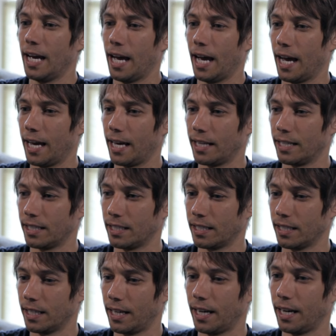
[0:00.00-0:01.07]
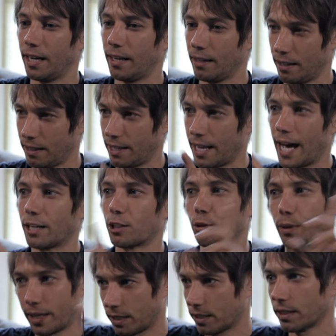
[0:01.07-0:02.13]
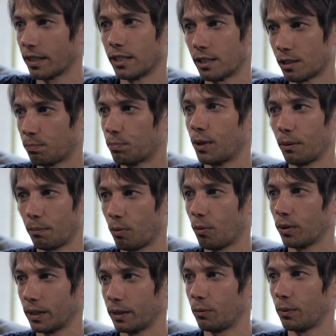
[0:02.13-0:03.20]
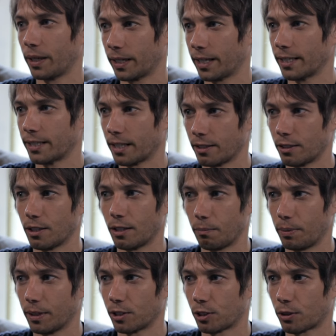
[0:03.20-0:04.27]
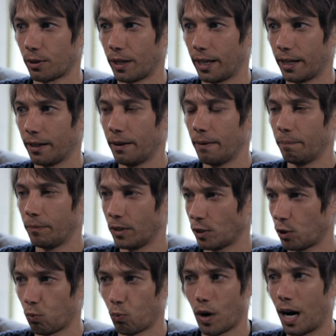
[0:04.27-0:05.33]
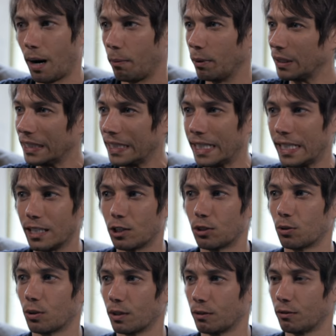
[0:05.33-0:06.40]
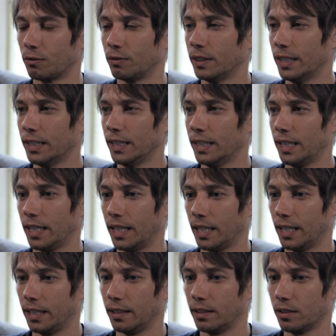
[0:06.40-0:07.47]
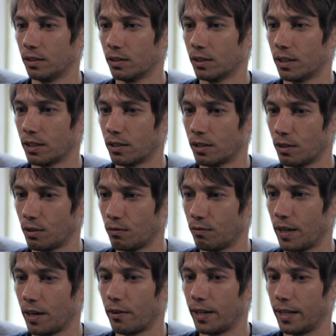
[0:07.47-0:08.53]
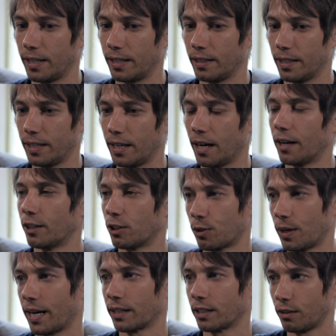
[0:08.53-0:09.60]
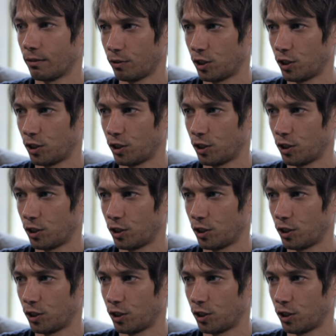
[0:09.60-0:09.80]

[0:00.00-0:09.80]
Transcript: and that translates pretty poorly when it gets onto the big screen. There's a wobbly sort of uh, this this very unattractive